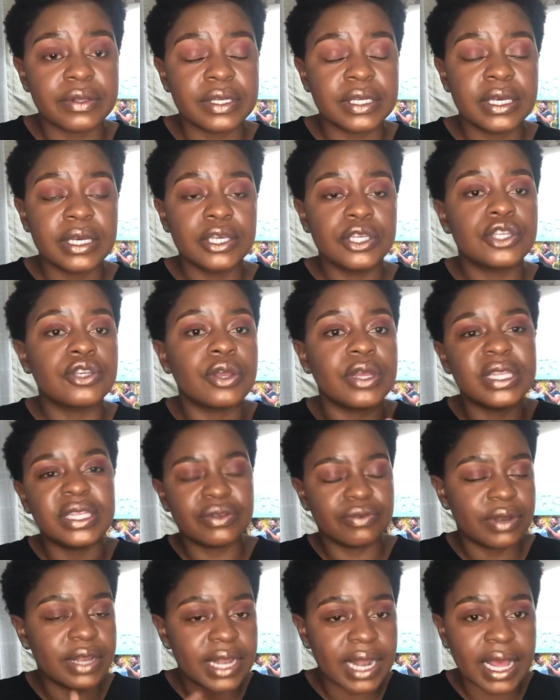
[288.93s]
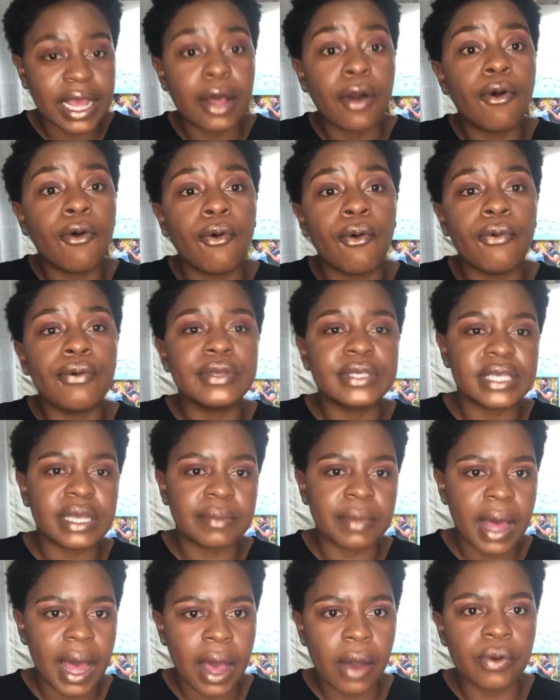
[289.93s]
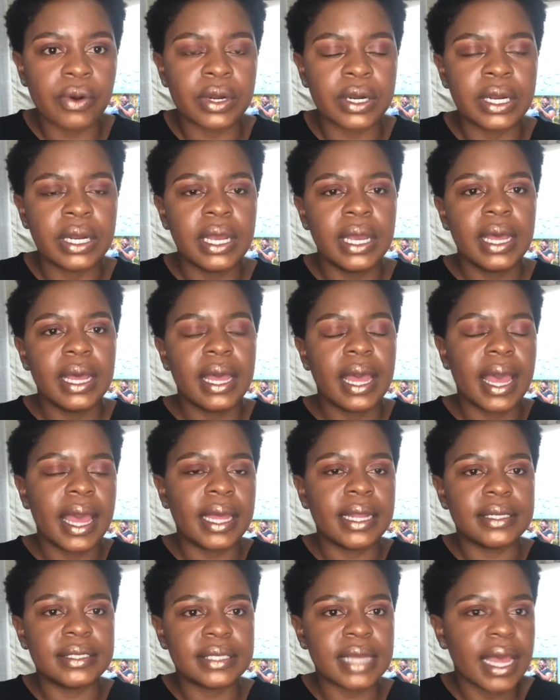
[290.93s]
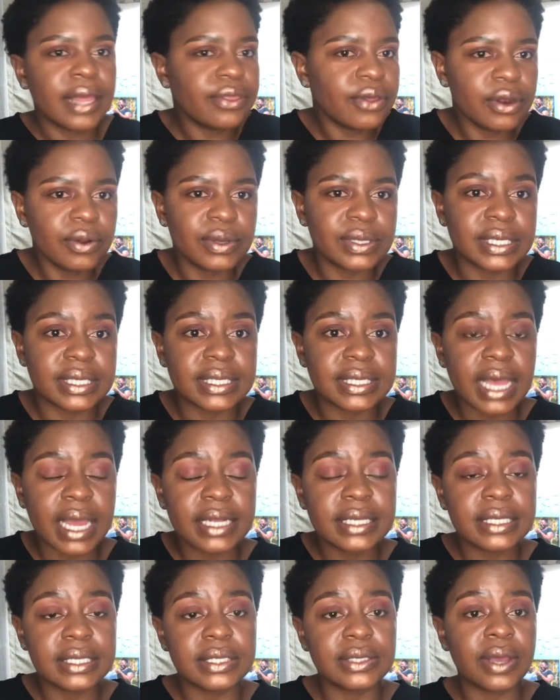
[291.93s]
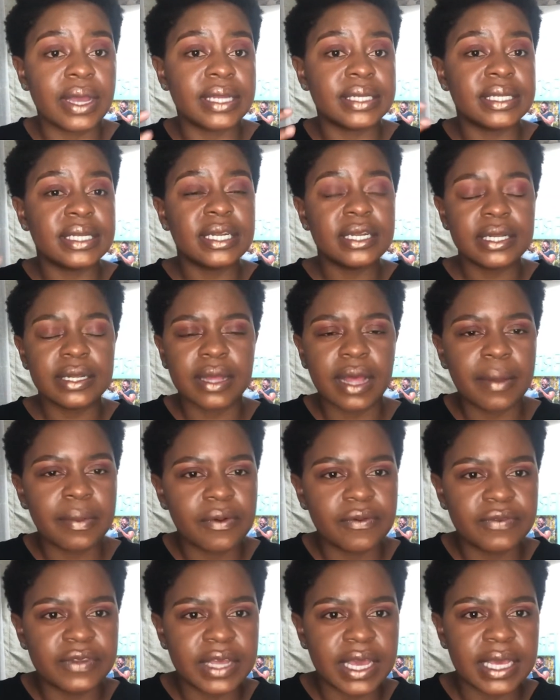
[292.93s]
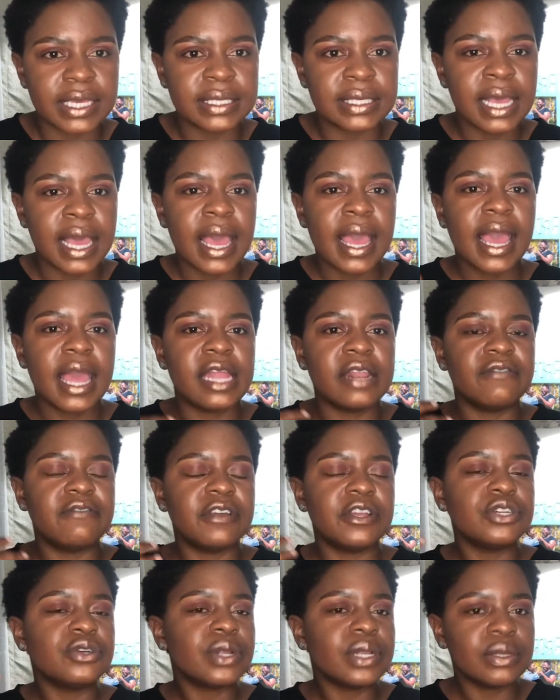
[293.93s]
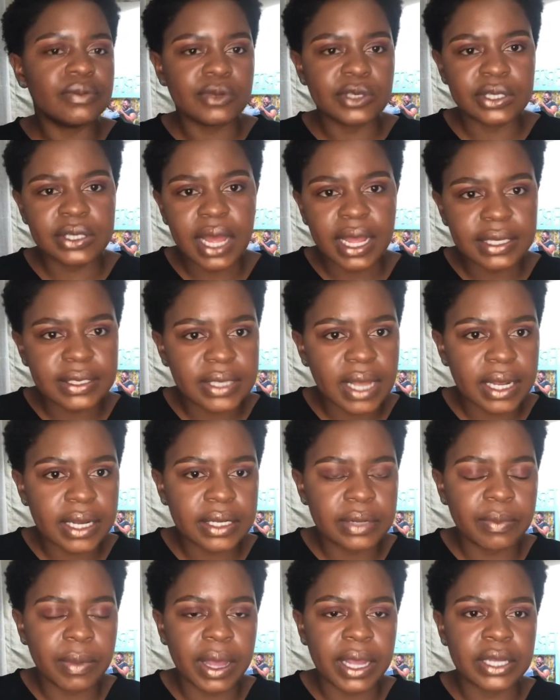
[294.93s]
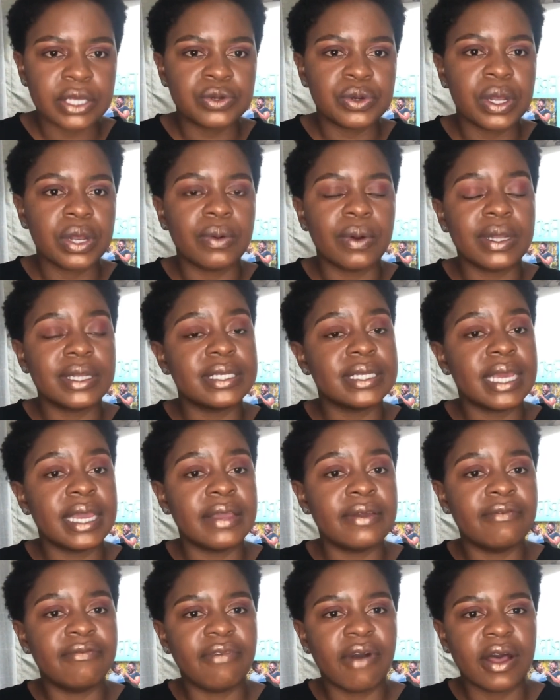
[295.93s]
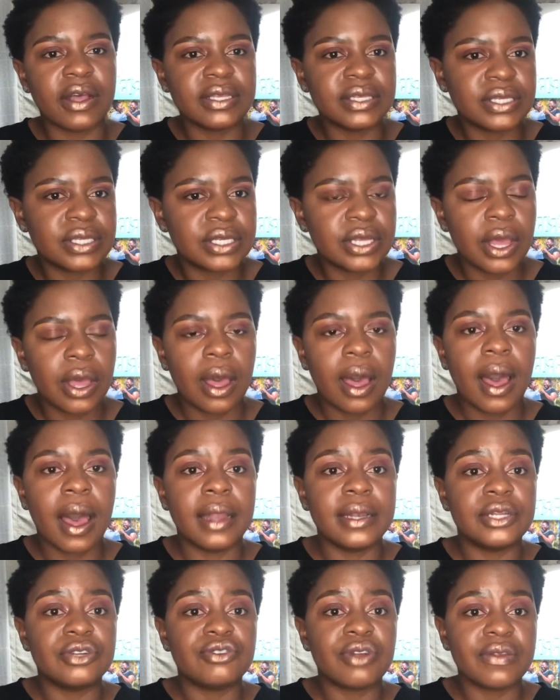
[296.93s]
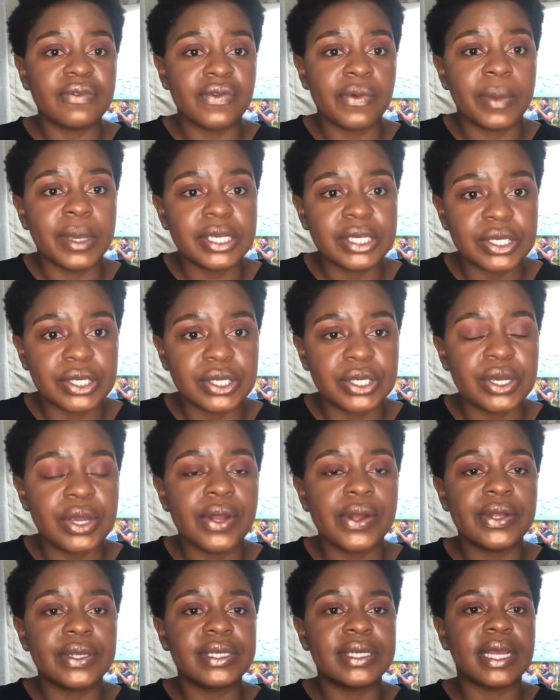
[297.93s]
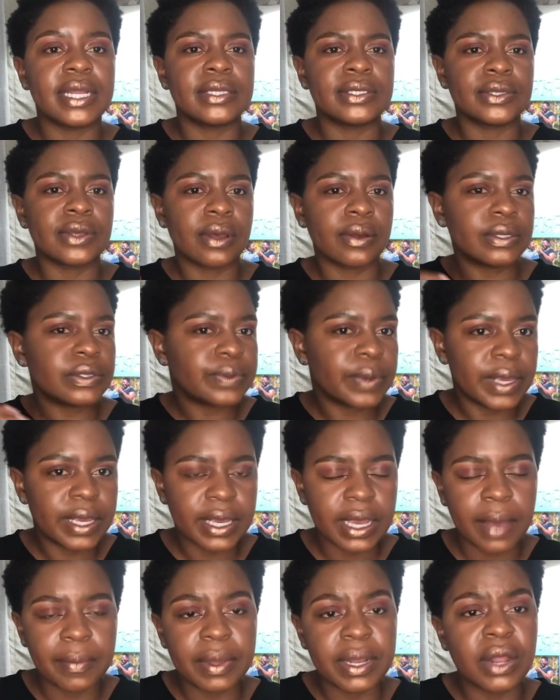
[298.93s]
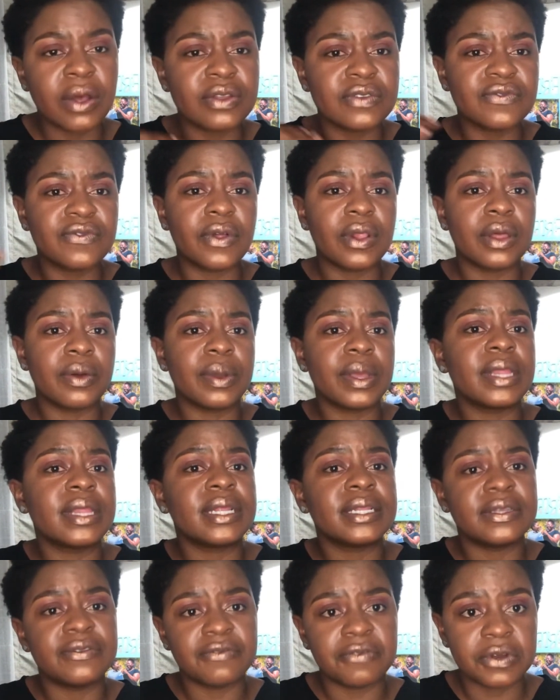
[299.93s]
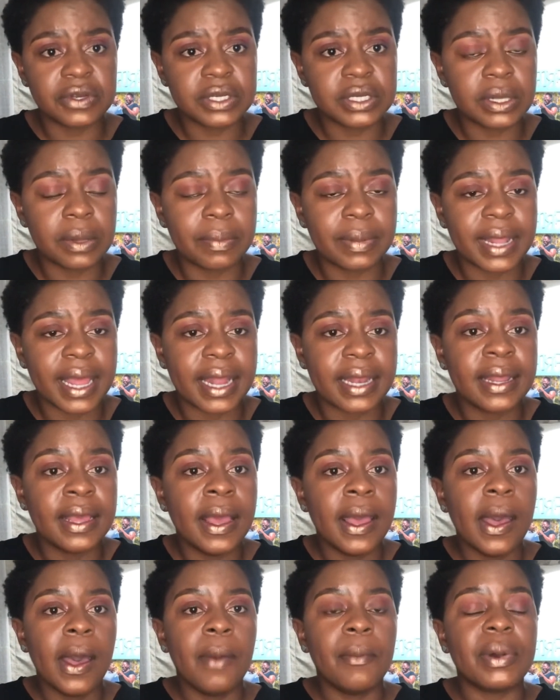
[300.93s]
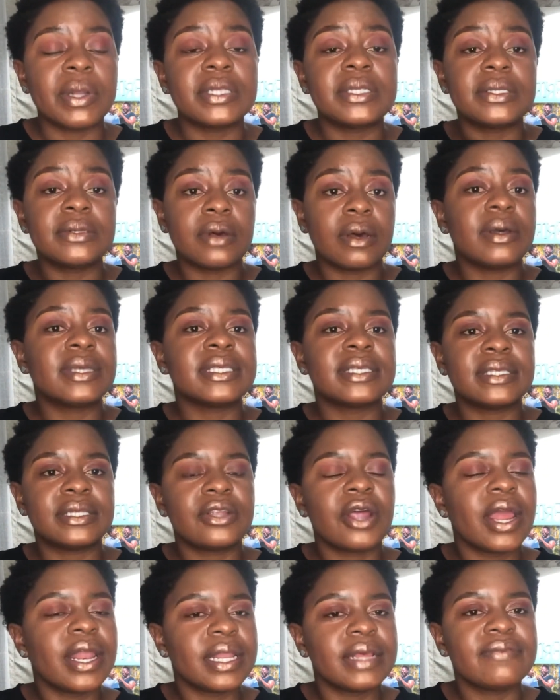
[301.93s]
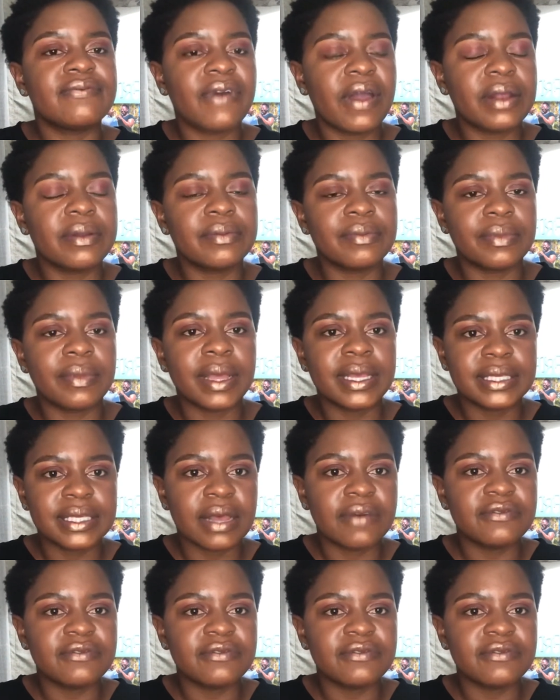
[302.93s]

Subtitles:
So it's really like a wholesome hour and I thought it was exciting, so I did it a couple of days, and eventually I started my 21-day fast under Transformation Church. And so I was waking up and I was following the devotional plan, but still I was trying to find myself.